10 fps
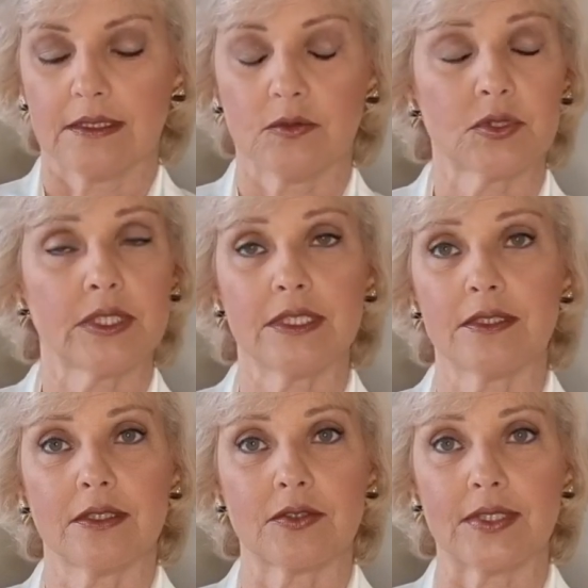Also
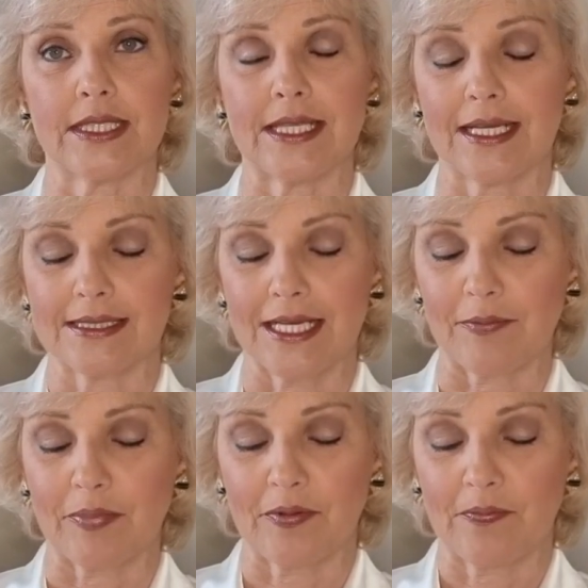did not read that
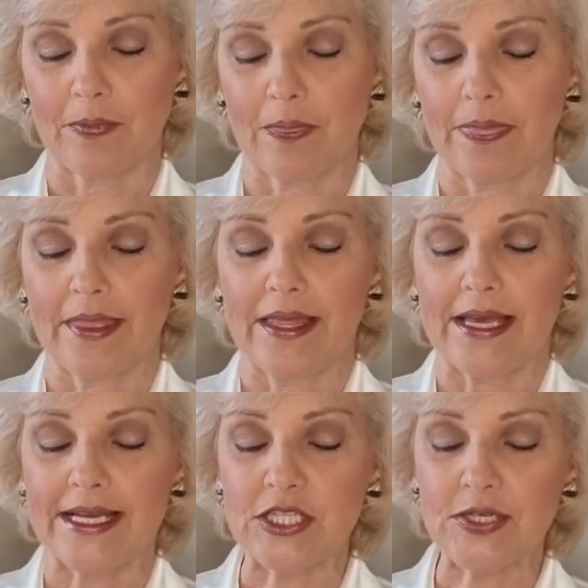up.
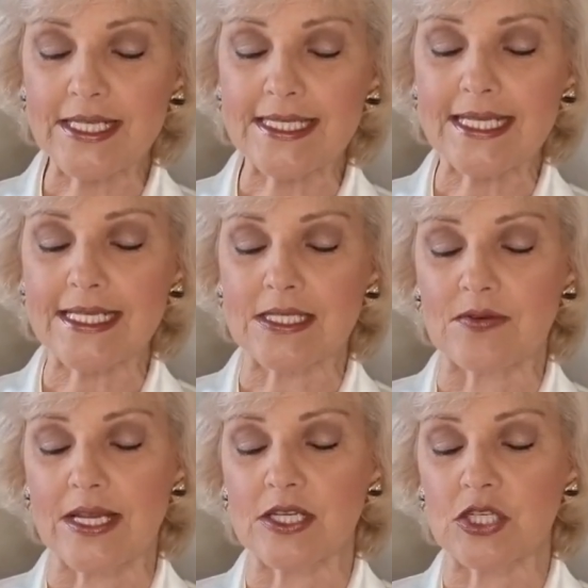A chest
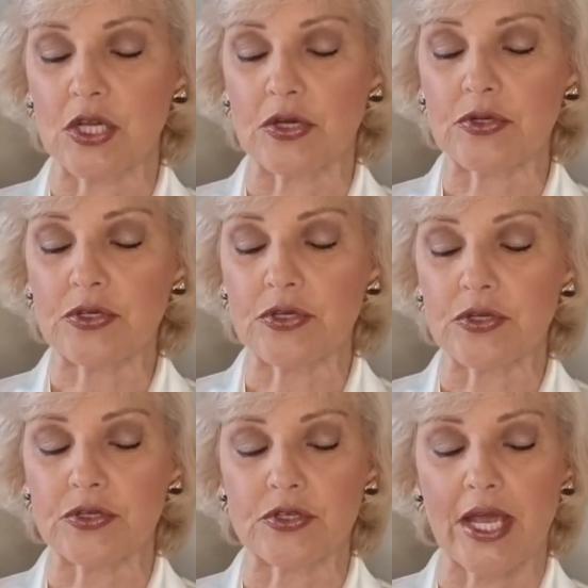X-ray showed
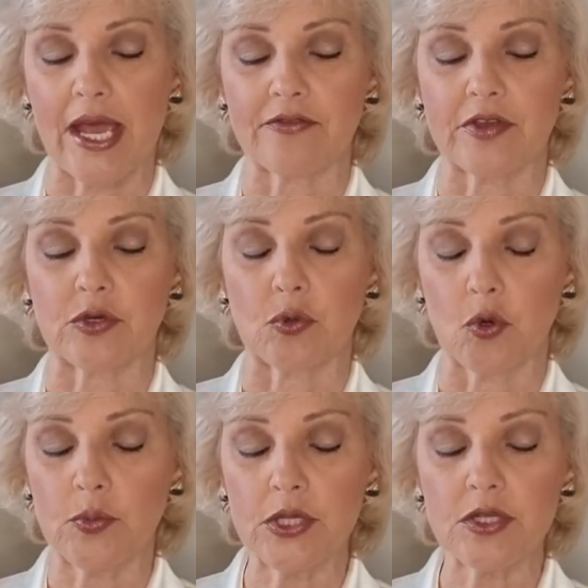her to have a
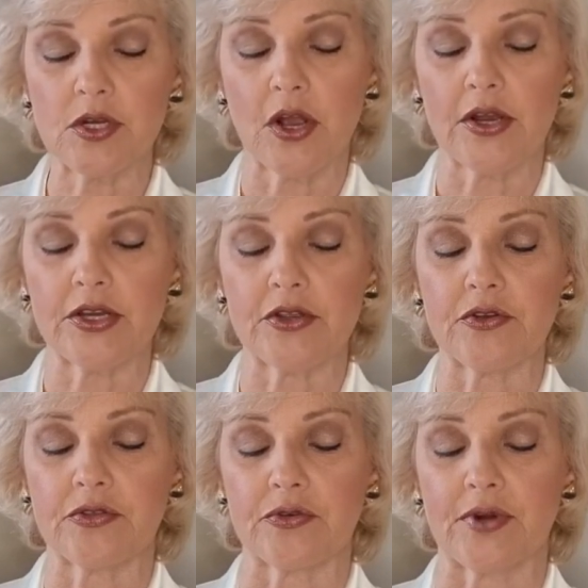normal
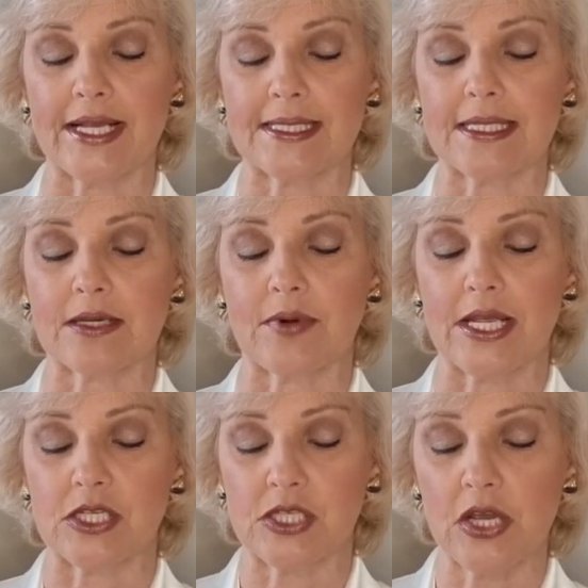cardiothoracic
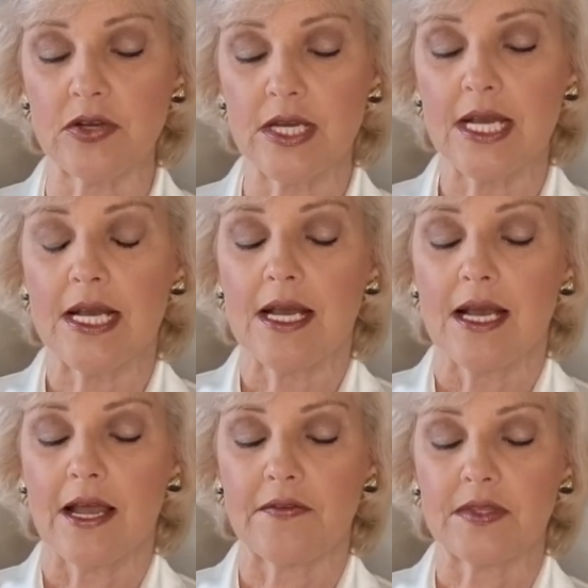ratio,
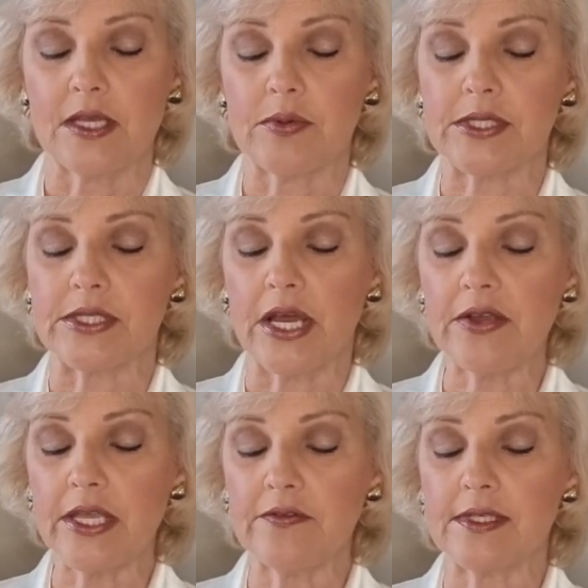and there was
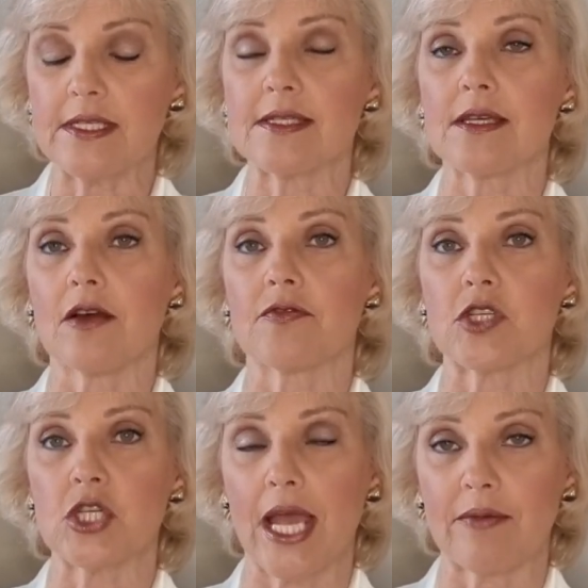no evidence
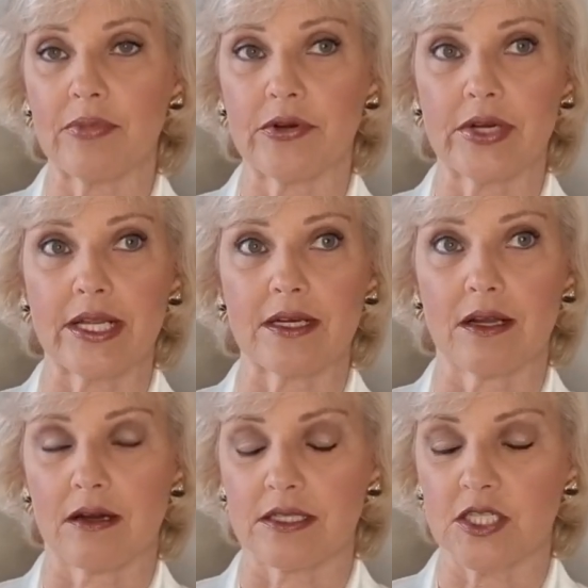of chamber
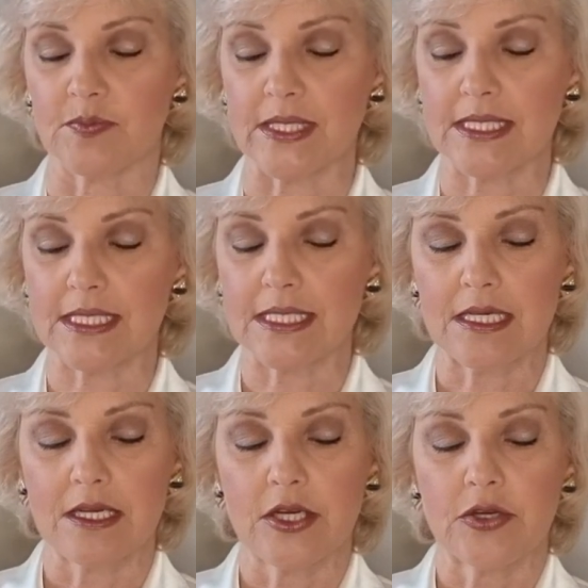enlargement.
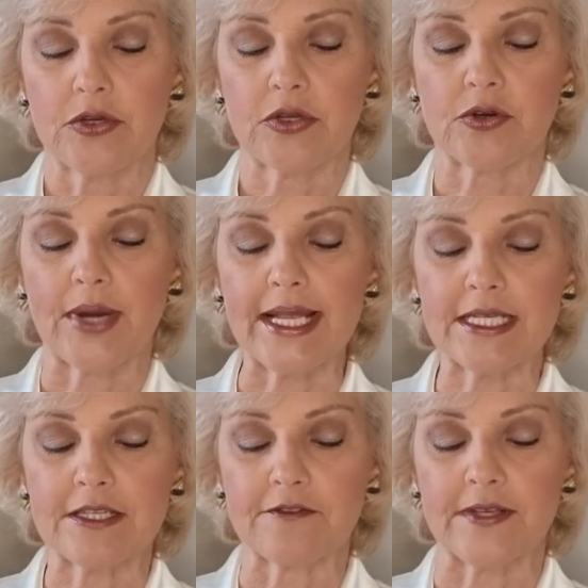Her
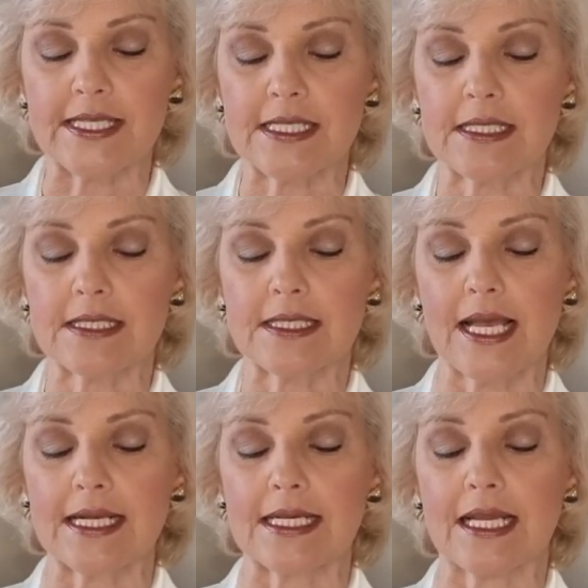great vessels
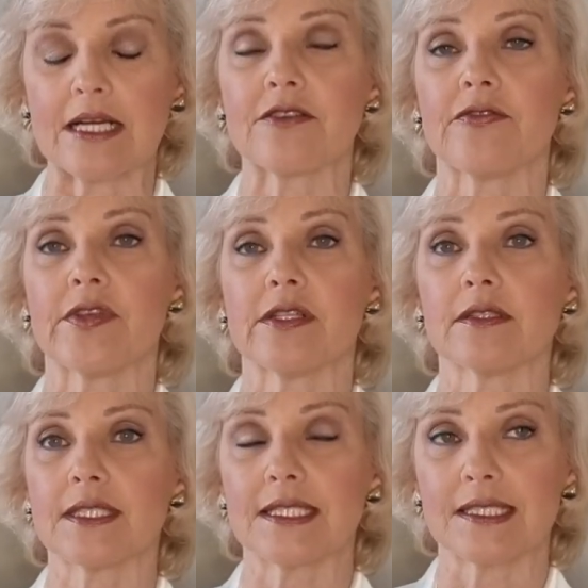and lung
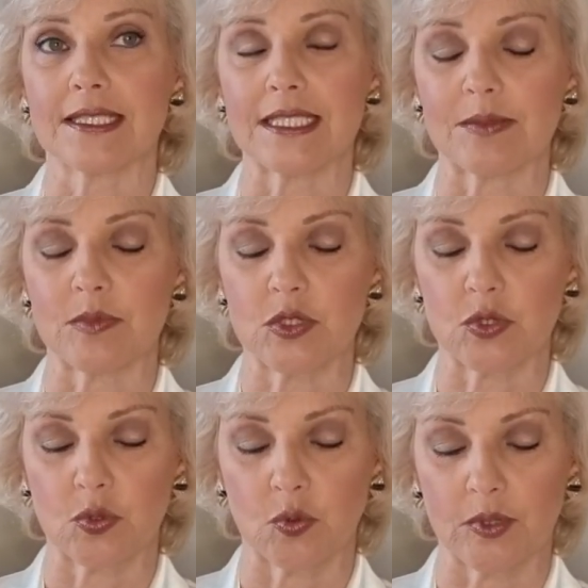fields seemed
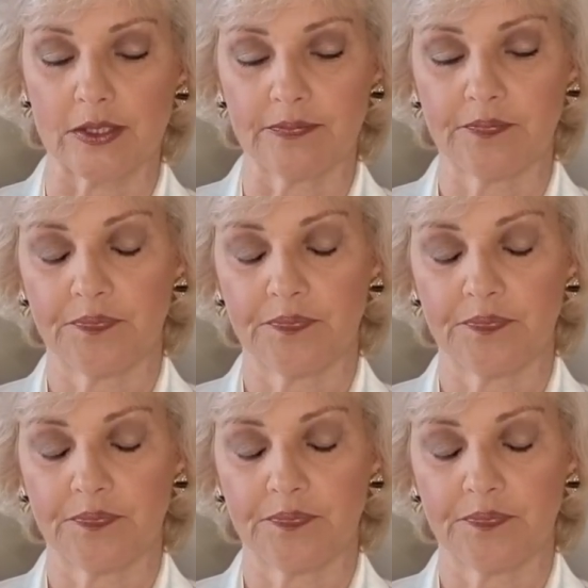normal.